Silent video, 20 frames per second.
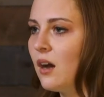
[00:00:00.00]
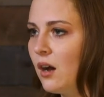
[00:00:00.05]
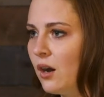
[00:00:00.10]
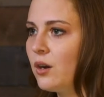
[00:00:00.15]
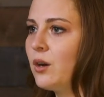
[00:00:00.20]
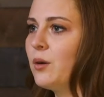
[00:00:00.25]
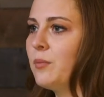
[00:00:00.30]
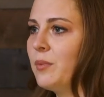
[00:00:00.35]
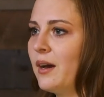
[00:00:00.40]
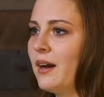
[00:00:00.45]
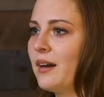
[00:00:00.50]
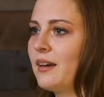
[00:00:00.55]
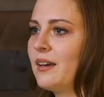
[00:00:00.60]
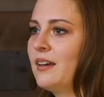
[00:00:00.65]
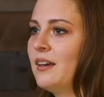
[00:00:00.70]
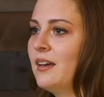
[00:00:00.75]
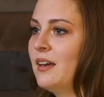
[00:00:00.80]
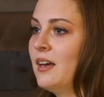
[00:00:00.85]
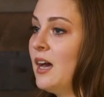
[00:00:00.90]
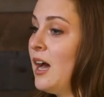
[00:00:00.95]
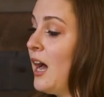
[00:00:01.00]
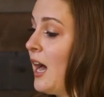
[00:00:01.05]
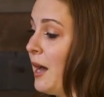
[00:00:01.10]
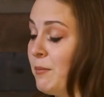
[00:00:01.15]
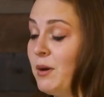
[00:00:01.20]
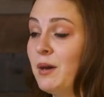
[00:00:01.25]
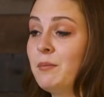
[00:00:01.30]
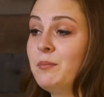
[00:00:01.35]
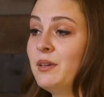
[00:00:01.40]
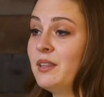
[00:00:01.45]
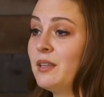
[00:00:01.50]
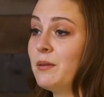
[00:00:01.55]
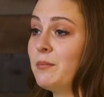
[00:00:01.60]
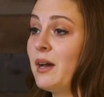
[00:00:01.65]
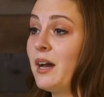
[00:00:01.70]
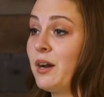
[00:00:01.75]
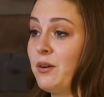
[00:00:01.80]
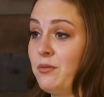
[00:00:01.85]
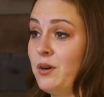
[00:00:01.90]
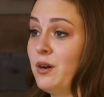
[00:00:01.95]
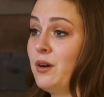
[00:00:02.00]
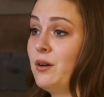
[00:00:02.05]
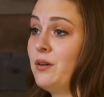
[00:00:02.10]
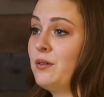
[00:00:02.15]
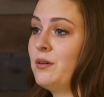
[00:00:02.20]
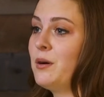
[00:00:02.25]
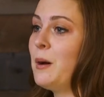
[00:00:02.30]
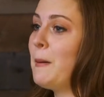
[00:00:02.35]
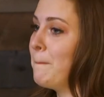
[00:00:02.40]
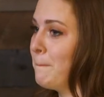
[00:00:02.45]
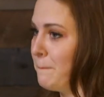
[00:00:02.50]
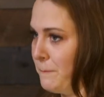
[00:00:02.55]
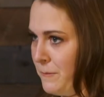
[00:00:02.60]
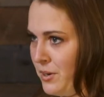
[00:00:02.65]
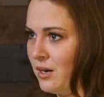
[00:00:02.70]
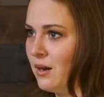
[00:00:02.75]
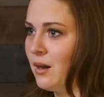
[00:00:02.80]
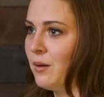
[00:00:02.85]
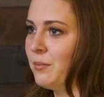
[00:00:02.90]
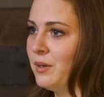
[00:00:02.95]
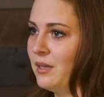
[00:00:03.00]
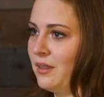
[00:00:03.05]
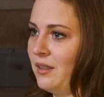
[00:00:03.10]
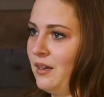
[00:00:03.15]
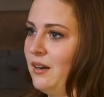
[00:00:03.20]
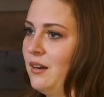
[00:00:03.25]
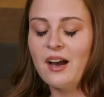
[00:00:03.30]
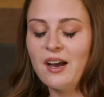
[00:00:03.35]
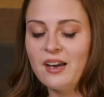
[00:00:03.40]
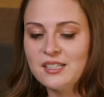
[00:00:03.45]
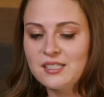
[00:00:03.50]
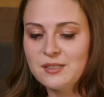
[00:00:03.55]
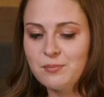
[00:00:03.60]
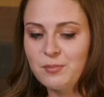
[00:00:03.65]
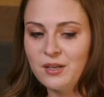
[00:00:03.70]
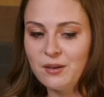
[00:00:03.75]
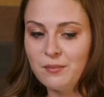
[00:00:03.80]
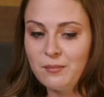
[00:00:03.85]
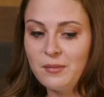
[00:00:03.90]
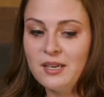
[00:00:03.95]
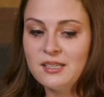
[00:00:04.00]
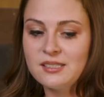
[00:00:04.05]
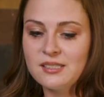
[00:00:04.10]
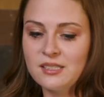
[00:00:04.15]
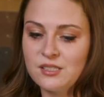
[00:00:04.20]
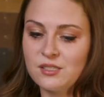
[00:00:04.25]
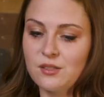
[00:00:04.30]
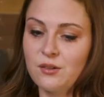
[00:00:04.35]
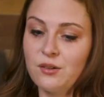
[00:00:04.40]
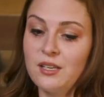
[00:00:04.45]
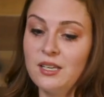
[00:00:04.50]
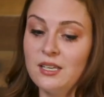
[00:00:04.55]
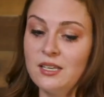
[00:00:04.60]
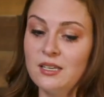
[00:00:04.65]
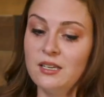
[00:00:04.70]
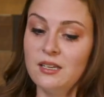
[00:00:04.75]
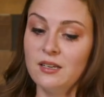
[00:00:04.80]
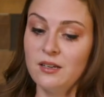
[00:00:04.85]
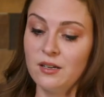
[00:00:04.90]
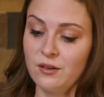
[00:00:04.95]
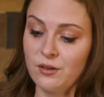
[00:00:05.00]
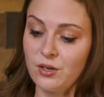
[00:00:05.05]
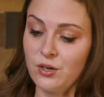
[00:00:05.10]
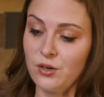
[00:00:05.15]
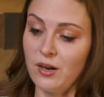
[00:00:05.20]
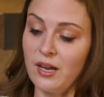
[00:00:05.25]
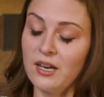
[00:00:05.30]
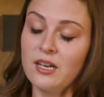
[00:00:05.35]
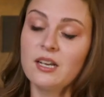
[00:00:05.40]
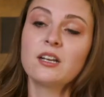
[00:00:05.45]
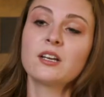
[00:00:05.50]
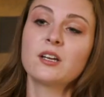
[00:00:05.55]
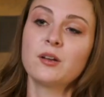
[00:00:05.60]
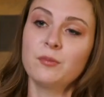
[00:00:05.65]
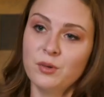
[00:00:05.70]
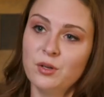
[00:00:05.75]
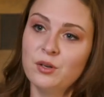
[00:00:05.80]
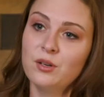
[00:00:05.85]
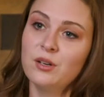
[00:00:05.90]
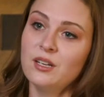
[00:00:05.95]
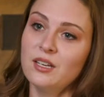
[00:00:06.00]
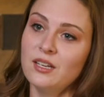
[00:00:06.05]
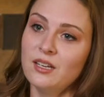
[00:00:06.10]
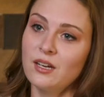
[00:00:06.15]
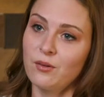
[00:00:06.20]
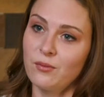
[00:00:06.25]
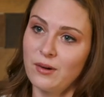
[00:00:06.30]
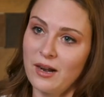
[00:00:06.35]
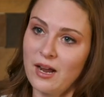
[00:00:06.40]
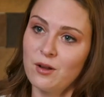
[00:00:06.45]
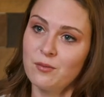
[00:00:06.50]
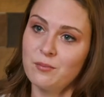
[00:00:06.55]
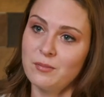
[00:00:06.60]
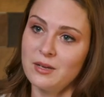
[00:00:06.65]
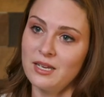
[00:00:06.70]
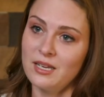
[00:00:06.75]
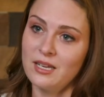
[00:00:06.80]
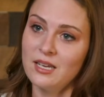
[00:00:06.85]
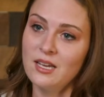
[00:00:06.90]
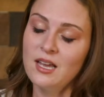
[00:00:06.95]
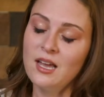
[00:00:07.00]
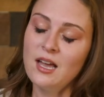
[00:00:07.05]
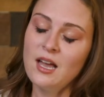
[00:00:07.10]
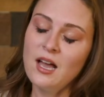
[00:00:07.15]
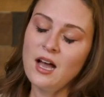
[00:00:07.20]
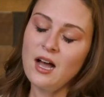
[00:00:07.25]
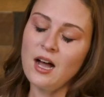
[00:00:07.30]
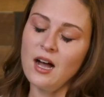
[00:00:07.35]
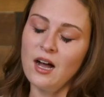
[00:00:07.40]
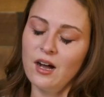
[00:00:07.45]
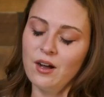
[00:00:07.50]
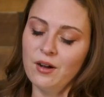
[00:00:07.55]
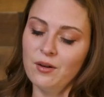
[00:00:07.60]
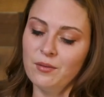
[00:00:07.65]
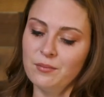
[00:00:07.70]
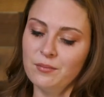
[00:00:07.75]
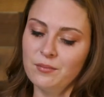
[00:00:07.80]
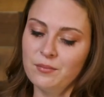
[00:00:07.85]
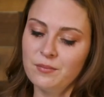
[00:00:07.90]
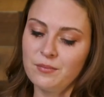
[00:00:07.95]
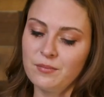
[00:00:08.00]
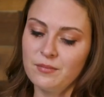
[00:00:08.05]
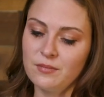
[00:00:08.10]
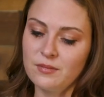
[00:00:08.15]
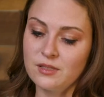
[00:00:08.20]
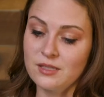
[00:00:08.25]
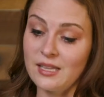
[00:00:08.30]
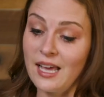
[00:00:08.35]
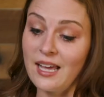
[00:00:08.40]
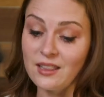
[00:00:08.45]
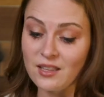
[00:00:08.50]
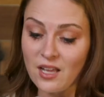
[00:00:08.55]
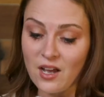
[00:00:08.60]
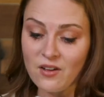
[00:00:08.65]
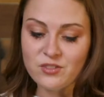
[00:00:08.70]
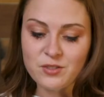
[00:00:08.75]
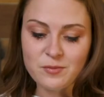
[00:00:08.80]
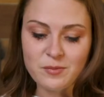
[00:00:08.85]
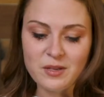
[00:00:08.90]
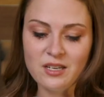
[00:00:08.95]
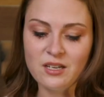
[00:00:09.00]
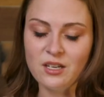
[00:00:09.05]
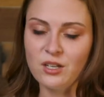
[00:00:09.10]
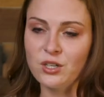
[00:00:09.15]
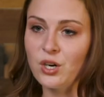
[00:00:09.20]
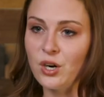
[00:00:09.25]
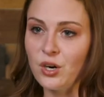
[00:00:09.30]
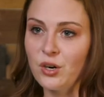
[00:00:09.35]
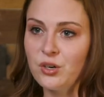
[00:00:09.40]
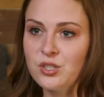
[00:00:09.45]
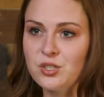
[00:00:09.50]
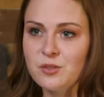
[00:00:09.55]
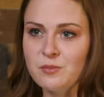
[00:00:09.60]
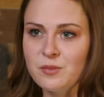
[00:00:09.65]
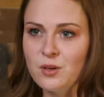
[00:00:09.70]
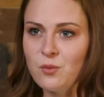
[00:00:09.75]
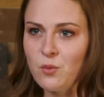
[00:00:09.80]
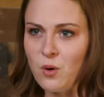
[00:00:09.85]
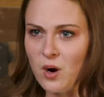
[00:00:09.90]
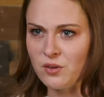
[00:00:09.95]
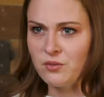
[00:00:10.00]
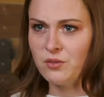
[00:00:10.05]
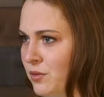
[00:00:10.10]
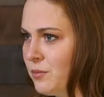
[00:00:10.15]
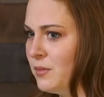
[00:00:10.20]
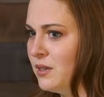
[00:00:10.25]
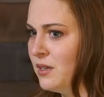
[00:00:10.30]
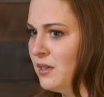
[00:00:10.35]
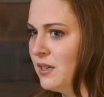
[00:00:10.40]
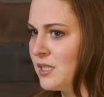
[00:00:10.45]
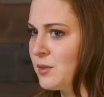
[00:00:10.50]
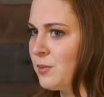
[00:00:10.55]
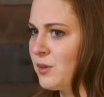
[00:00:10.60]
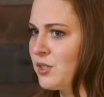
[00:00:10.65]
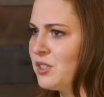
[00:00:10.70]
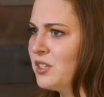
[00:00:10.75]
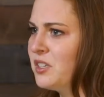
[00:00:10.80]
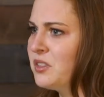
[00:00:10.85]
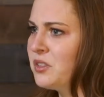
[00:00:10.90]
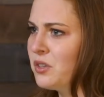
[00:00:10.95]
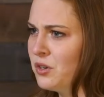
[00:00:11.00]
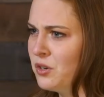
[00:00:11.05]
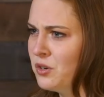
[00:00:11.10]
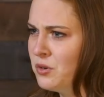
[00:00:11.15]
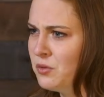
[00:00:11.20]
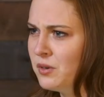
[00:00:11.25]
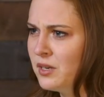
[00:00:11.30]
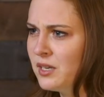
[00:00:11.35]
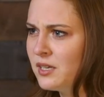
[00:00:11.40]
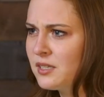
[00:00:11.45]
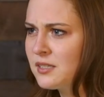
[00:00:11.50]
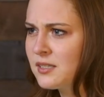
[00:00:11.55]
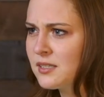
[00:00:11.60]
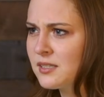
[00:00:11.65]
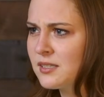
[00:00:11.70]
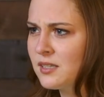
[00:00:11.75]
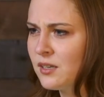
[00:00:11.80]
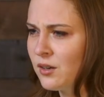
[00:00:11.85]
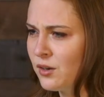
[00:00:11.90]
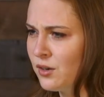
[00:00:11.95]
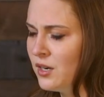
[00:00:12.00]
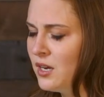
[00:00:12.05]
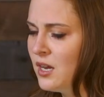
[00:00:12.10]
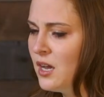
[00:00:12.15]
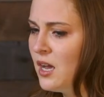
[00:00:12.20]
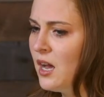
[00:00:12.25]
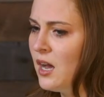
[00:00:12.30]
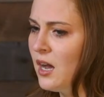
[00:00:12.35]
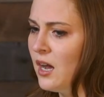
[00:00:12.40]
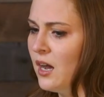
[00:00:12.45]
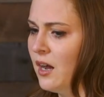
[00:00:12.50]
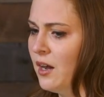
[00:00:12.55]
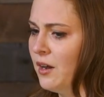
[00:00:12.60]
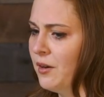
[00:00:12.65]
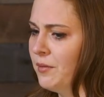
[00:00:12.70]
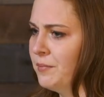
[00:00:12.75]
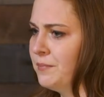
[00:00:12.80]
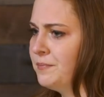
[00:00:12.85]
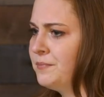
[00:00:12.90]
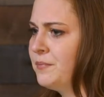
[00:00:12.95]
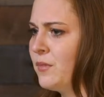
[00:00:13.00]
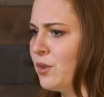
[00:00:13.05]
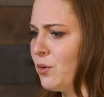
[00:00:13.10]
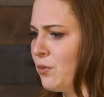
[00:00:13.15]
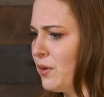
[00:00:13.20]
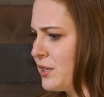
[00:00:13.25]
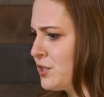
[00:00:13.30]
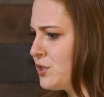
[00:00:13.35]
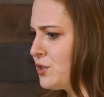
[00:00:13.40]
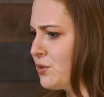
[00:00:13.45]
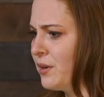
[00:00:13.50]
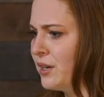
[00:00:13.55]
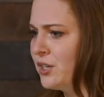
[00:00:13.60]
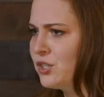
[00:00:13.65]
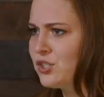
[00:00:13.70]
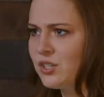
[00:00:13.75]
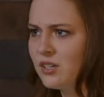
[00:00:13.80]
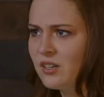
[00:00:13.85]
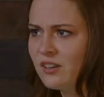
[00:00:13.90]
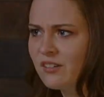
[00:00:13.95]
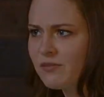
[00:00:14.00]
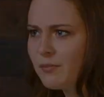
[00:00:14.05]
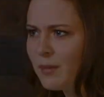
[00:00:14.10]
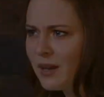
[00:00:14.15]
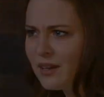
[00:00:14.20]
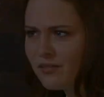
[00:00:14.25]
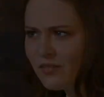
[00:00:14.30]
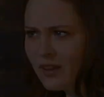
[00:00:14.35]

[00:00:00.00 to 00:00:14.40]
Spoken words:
I'll go back. I might be in the back row, but I'll be there. It's been amazing. So he created a community around me that loved me and encouraged me, walked with me, especially in the newness, the restoration of my